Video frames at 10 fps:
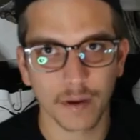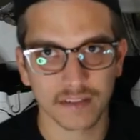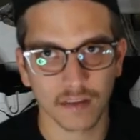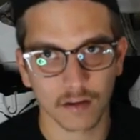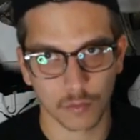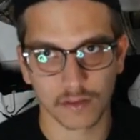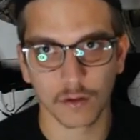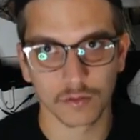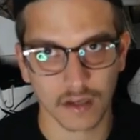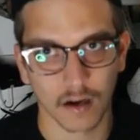best luck with
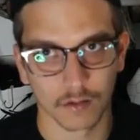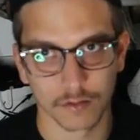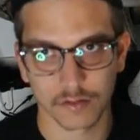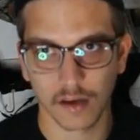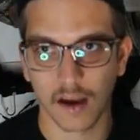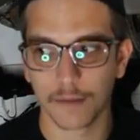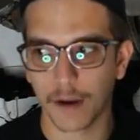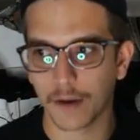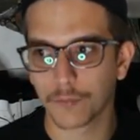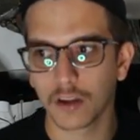those colors.
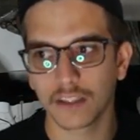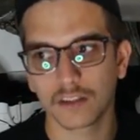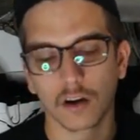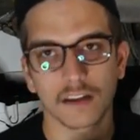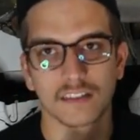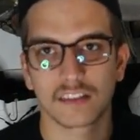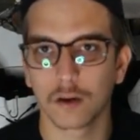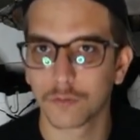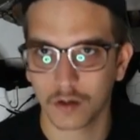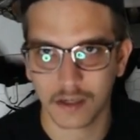I'm really not a
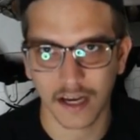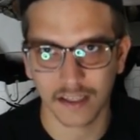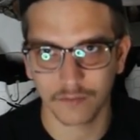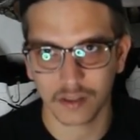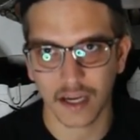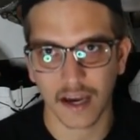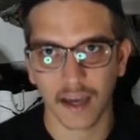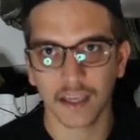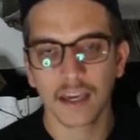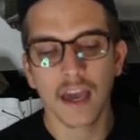silver kind of a
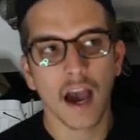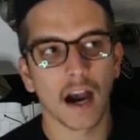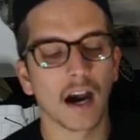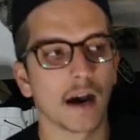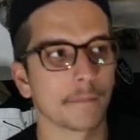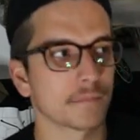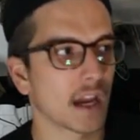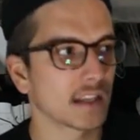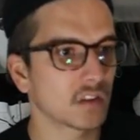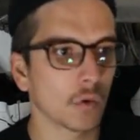guy.
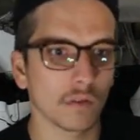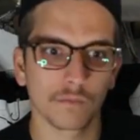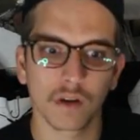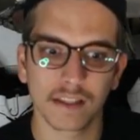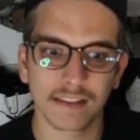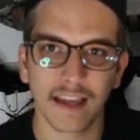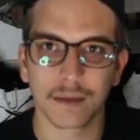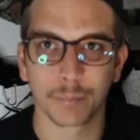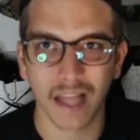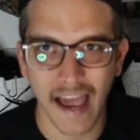I don't really
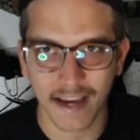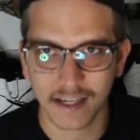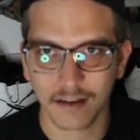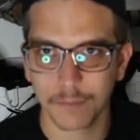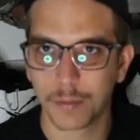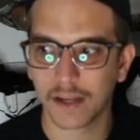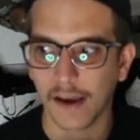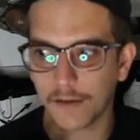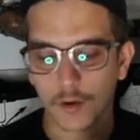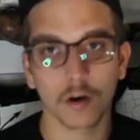like black, but
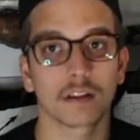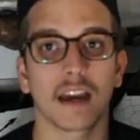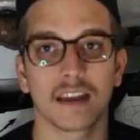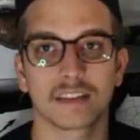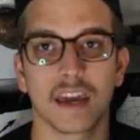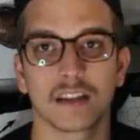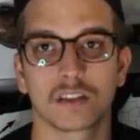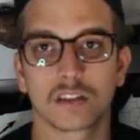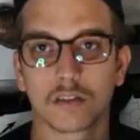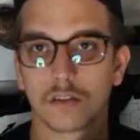I've heard guys
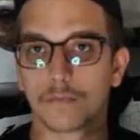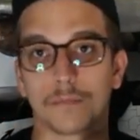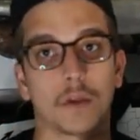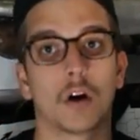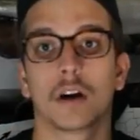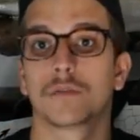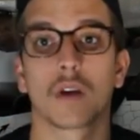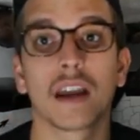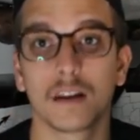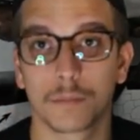catch on
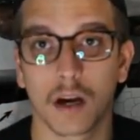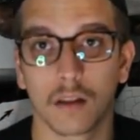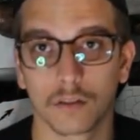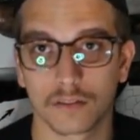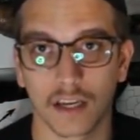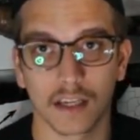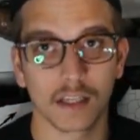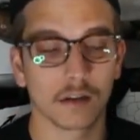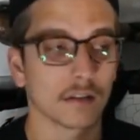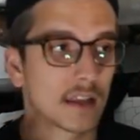random colors. I
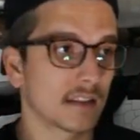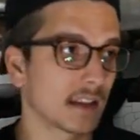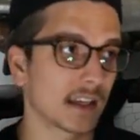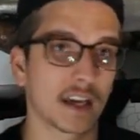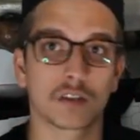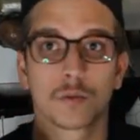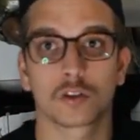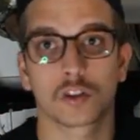hear that they catch them on